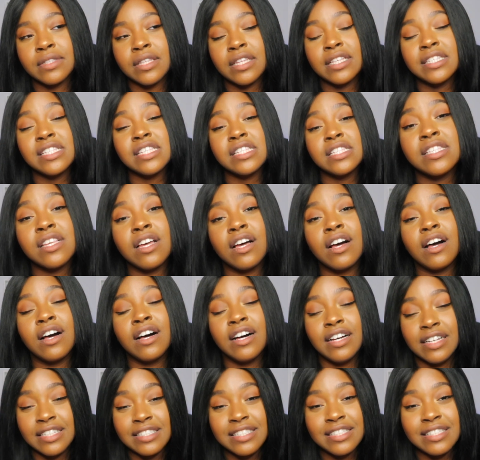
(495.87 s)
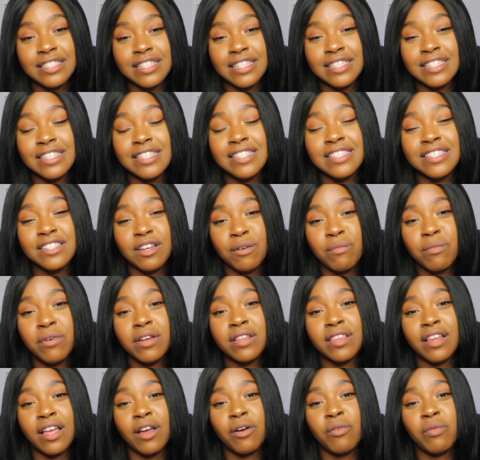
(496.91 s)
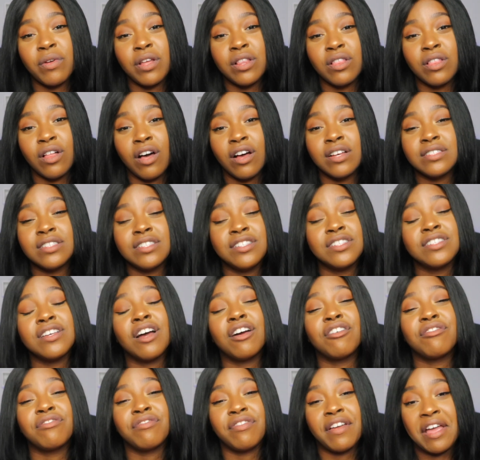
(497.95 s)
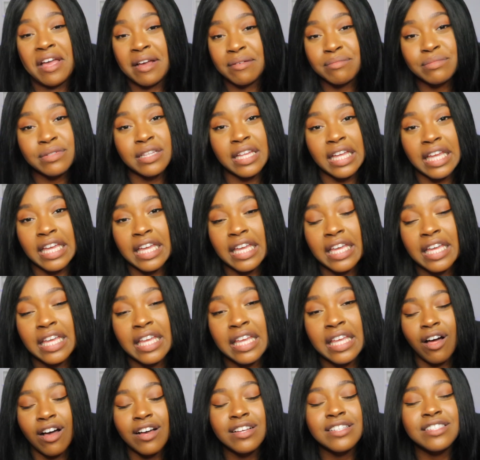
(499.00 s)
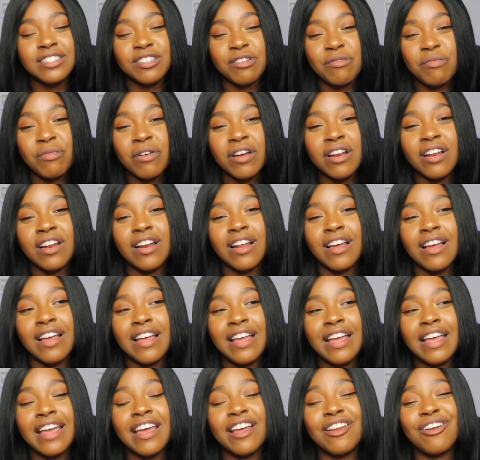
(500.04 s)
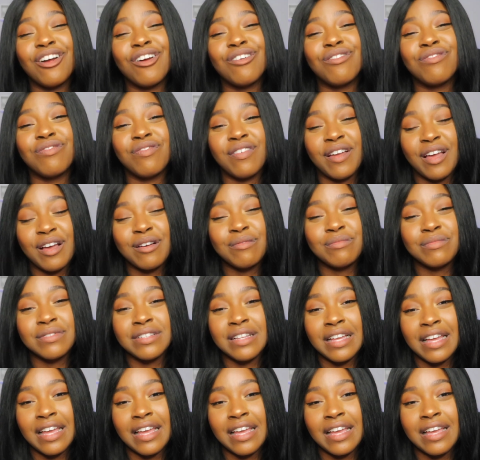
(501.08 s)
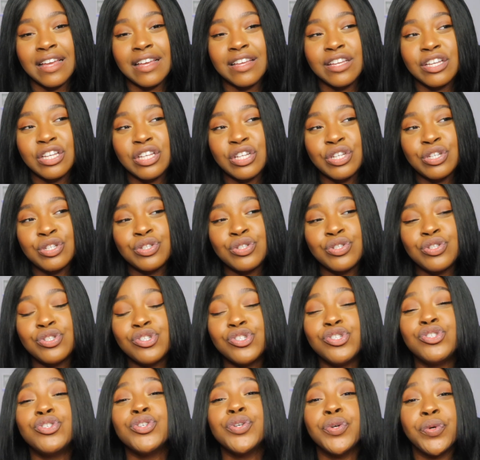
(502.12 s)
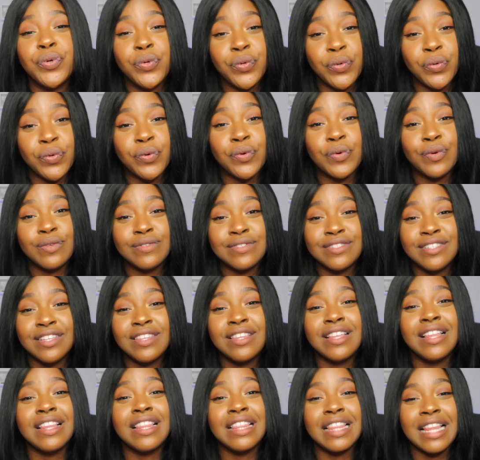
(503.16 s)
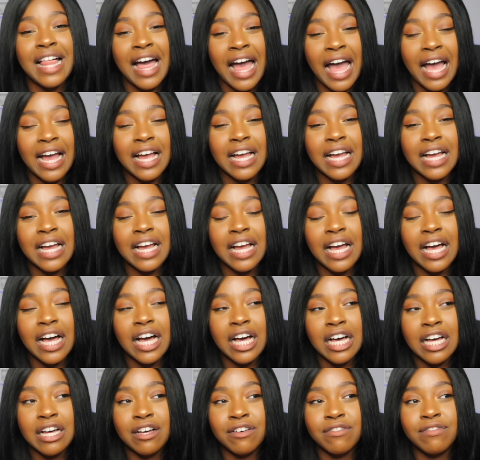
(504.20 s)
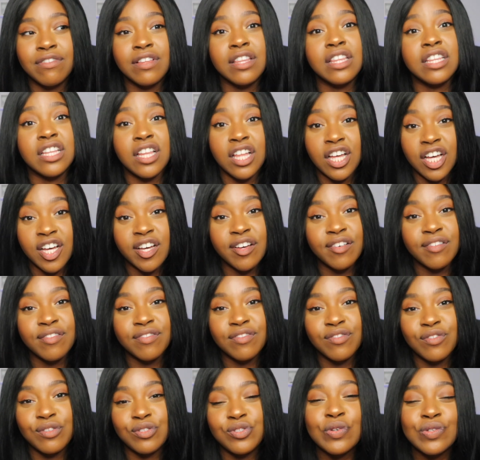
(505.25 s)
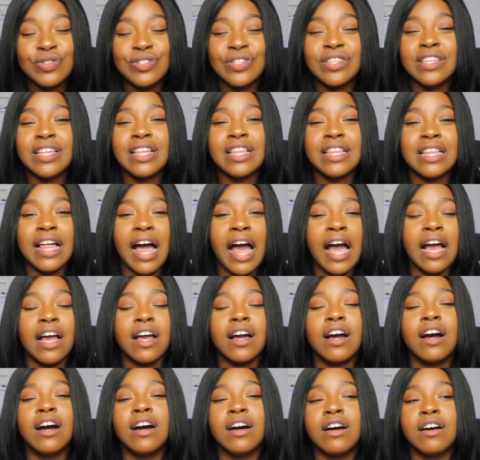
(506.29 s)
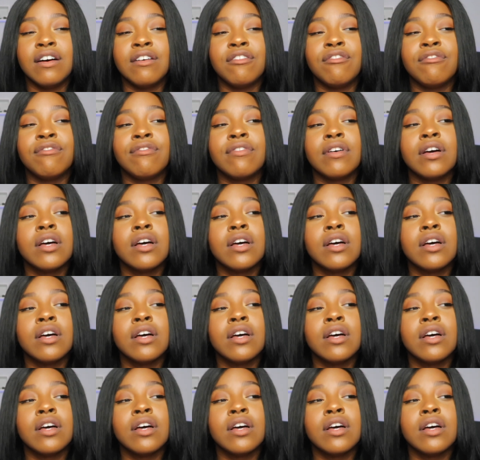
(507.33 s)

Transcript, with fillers: this is us. This is someone that we lost. This is our family. Lost someone in our family due to the lack of love, due to the lack of